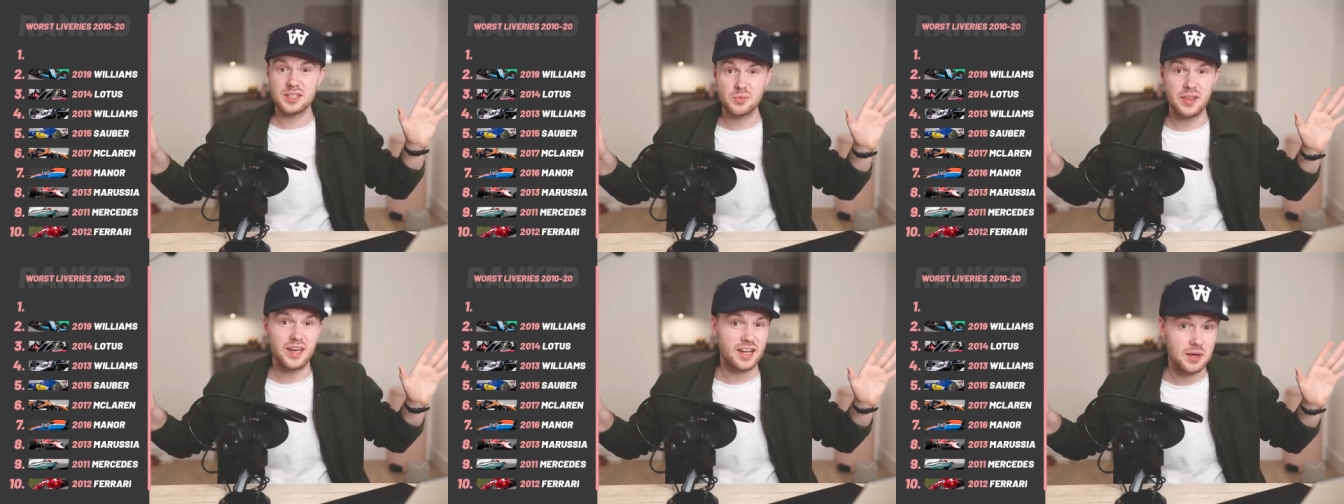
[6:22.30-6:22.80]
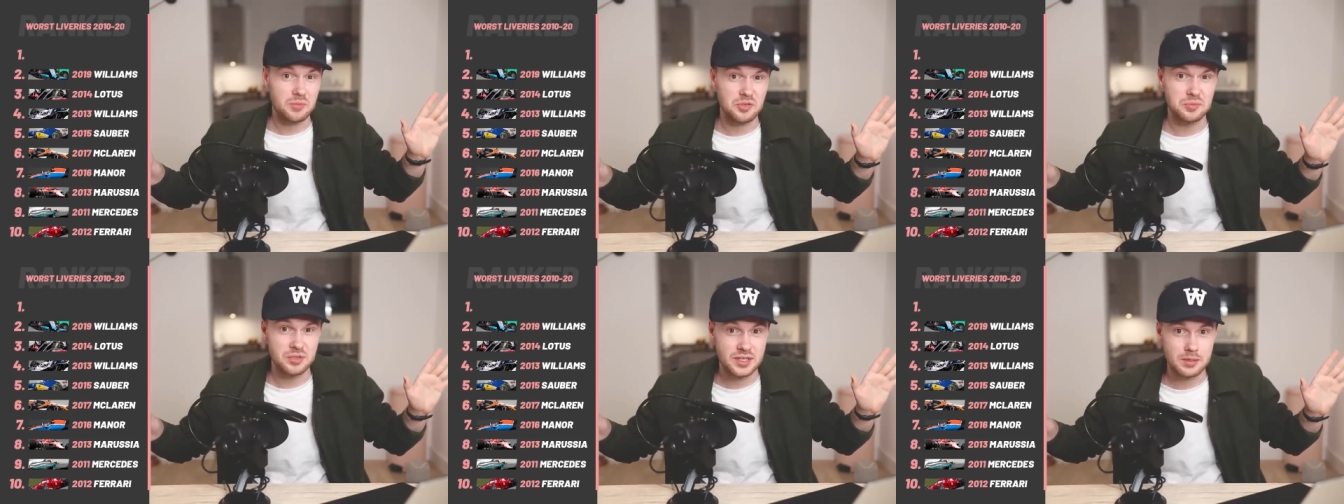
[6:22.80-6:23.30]
that's where that came
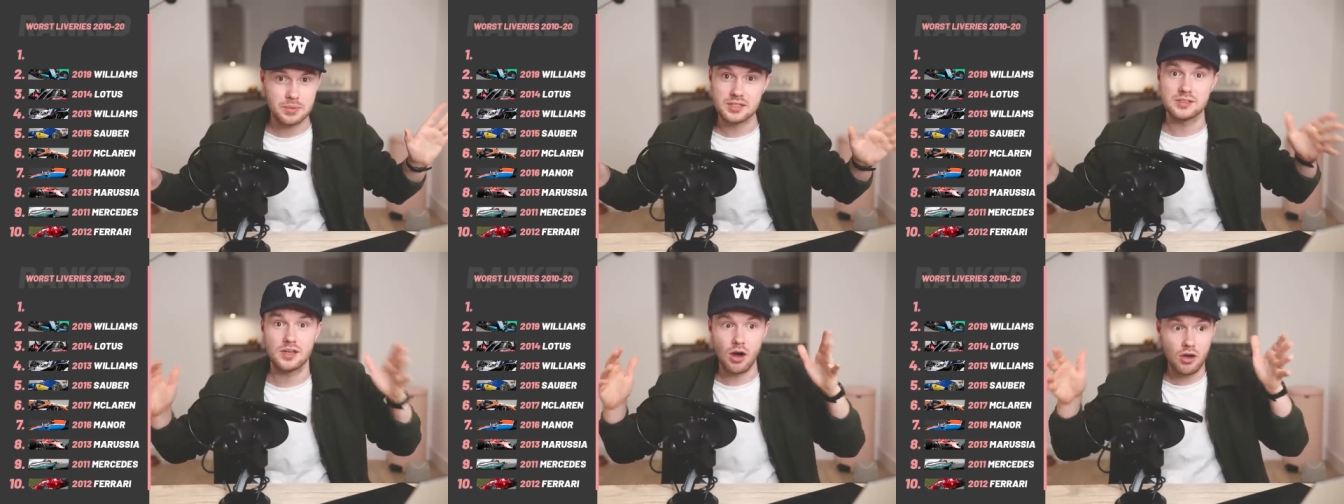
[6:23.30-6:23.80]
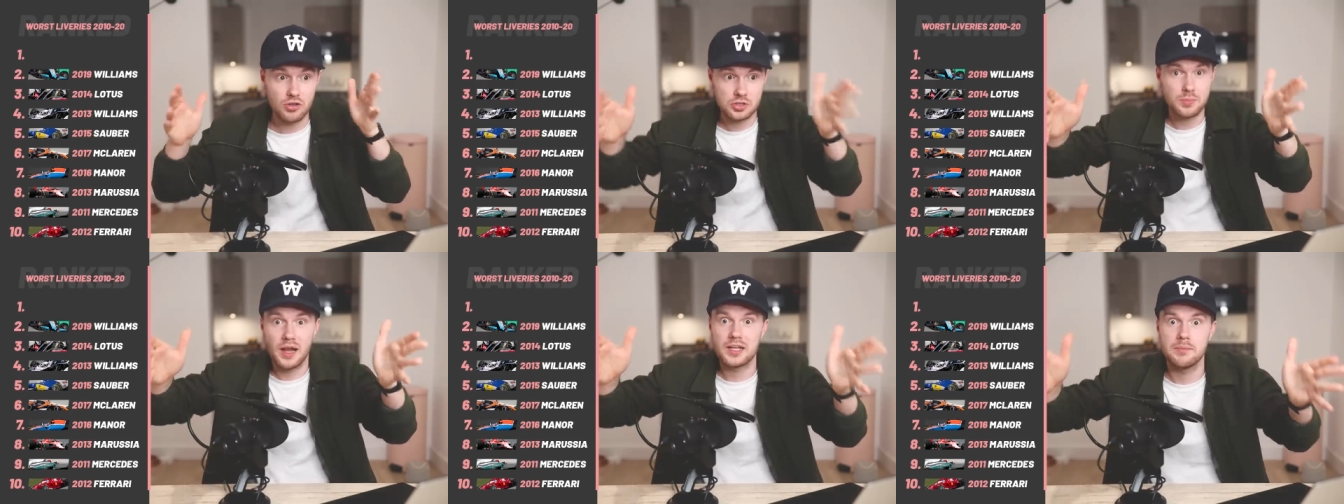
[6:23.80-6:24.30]
from, really, because the car looks
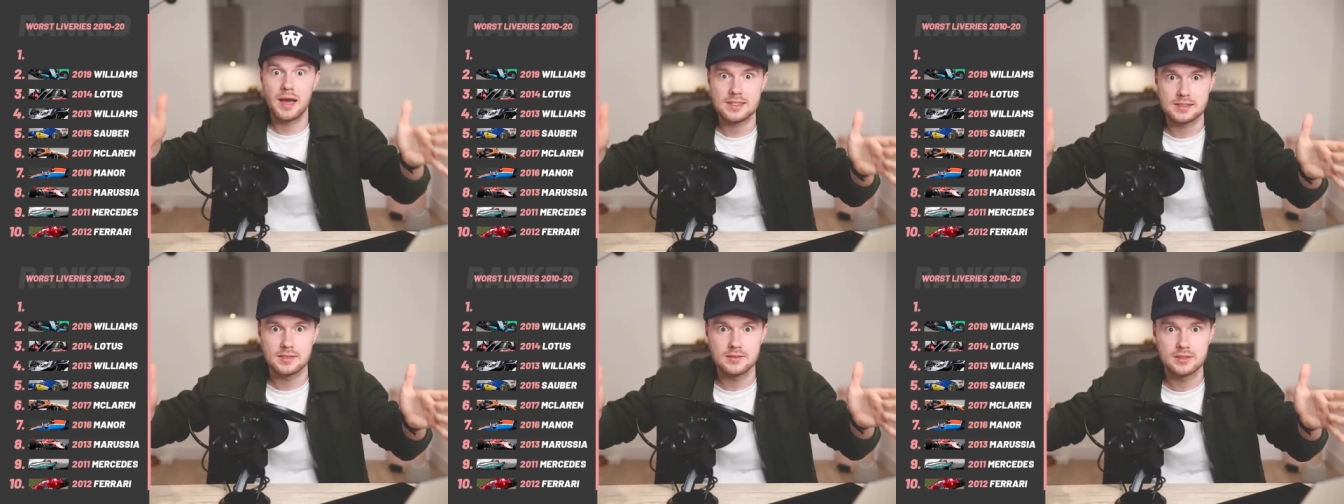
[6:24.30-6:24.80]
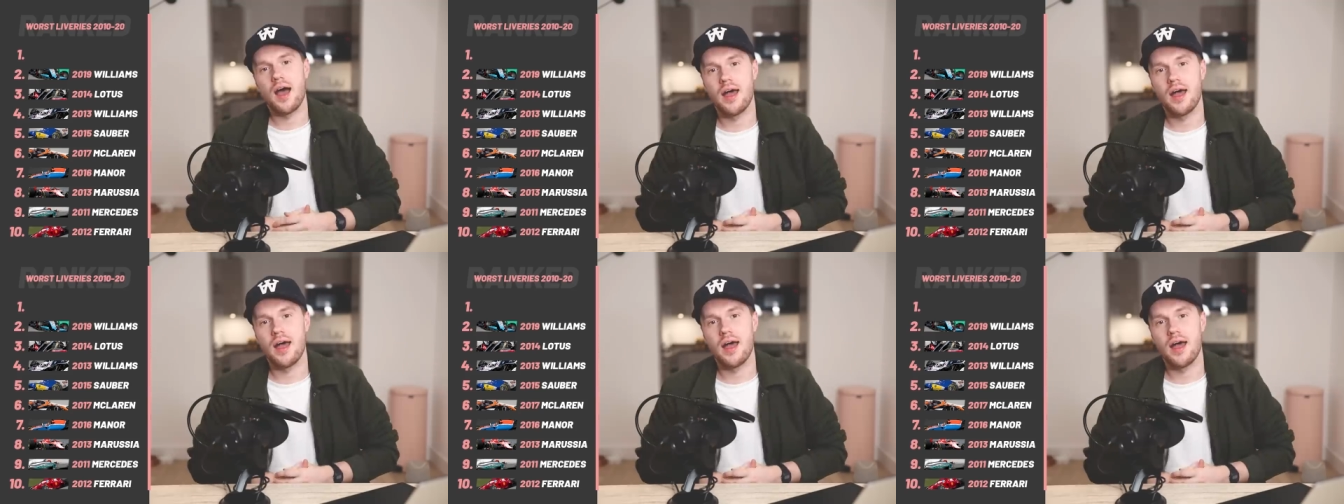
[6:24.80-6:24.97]
bloody massive.